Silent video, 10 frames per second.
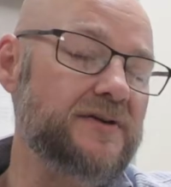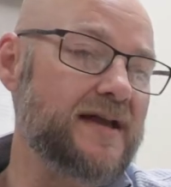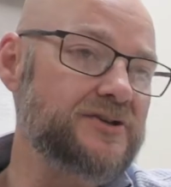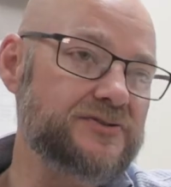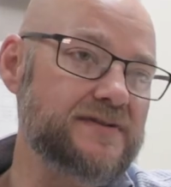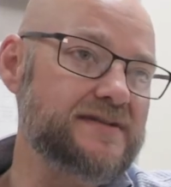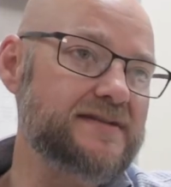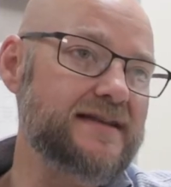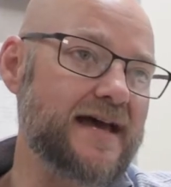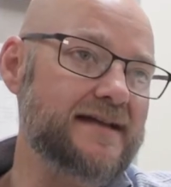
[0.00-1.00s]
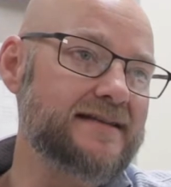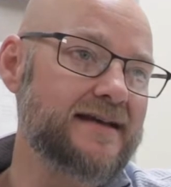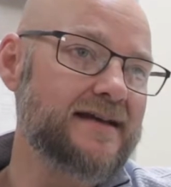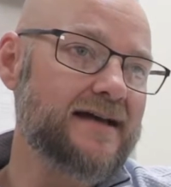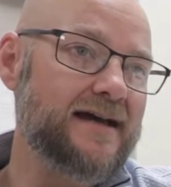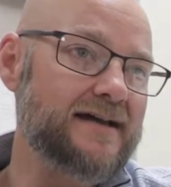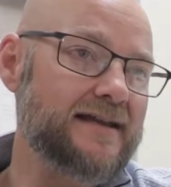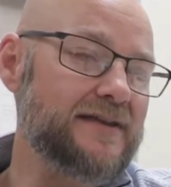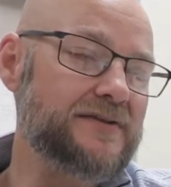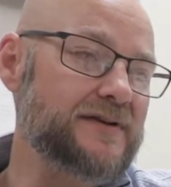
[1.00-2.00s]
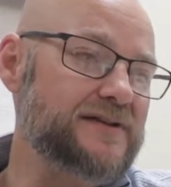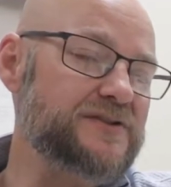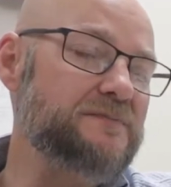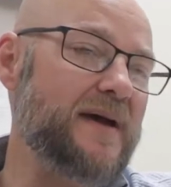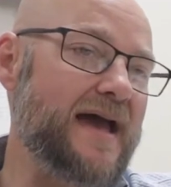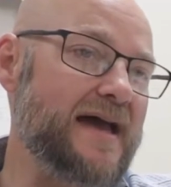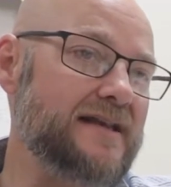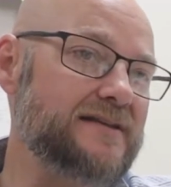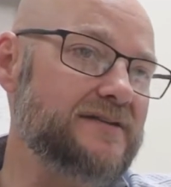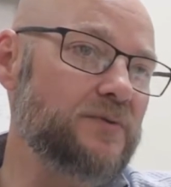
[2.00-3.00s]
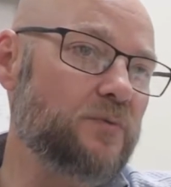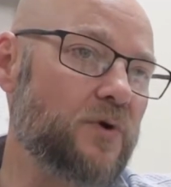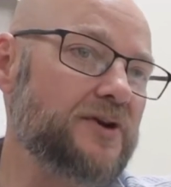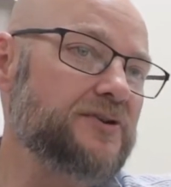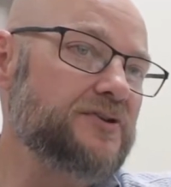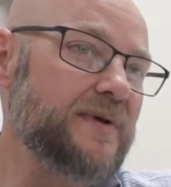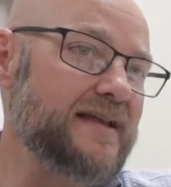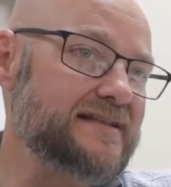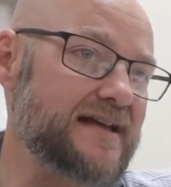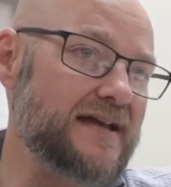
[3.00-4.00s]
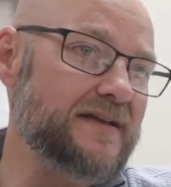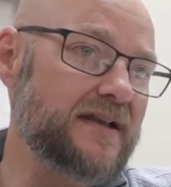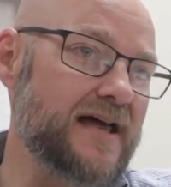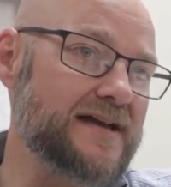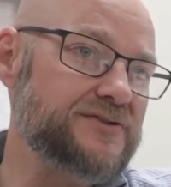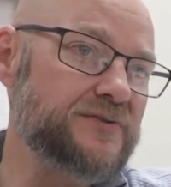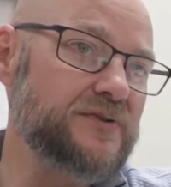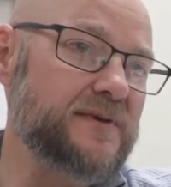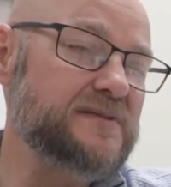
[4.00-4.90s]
interests that can either expand work you're doing inside the classroom in a